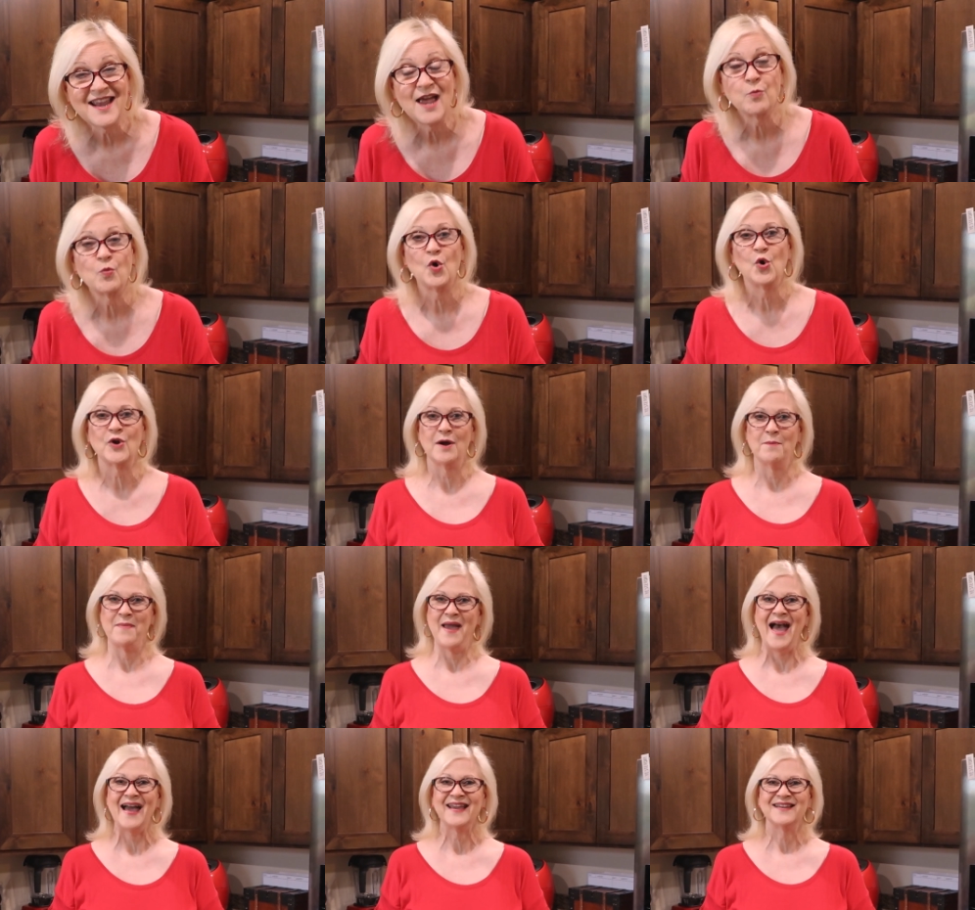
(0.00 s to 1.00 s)
and we'll come
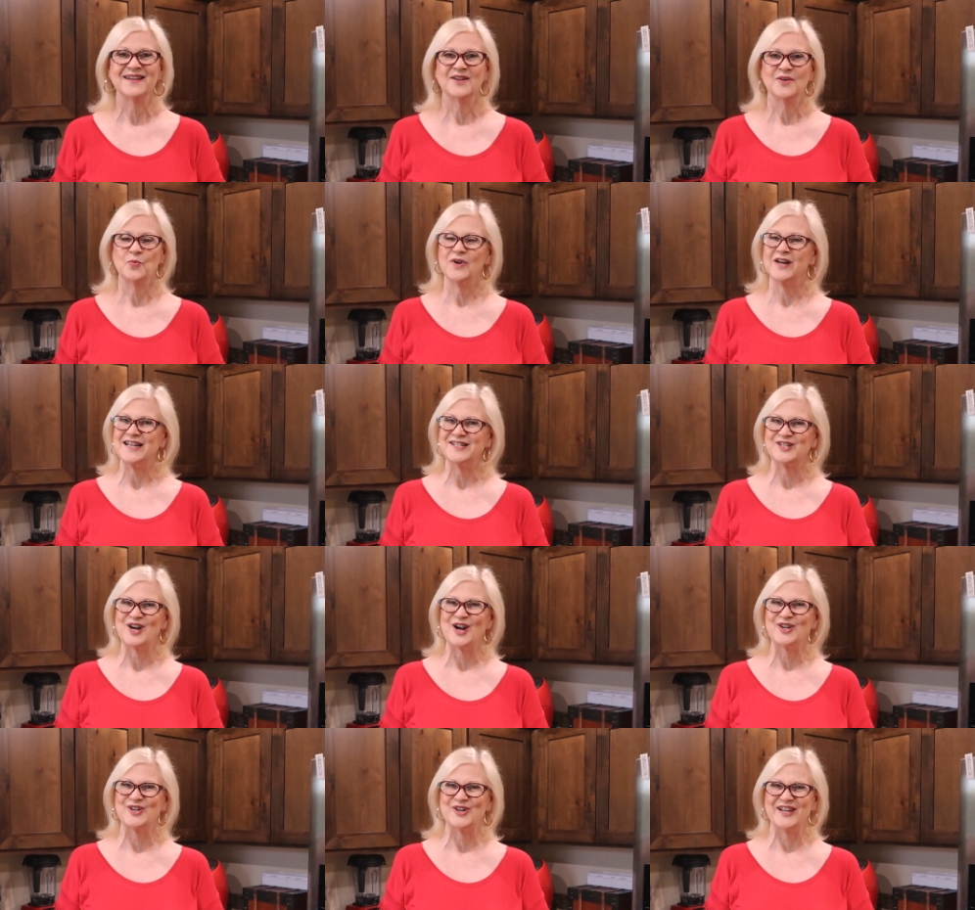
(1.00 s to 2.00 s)
back when I
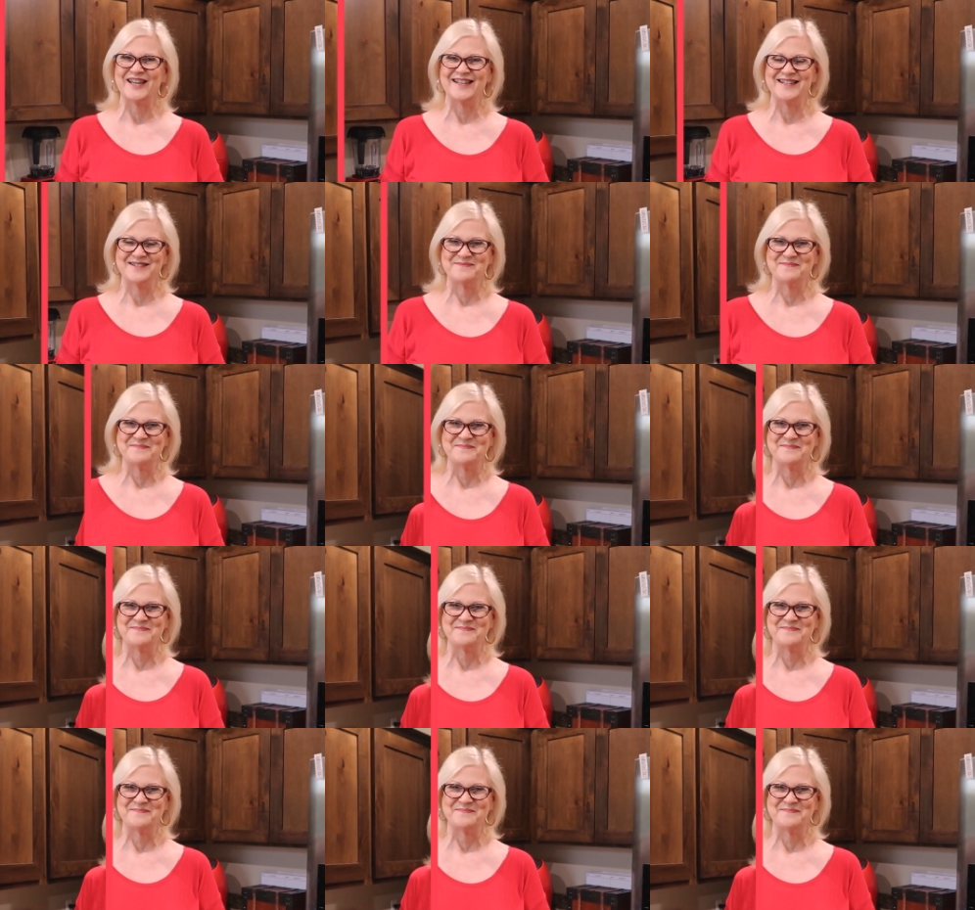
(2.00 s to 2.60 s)
start cooking.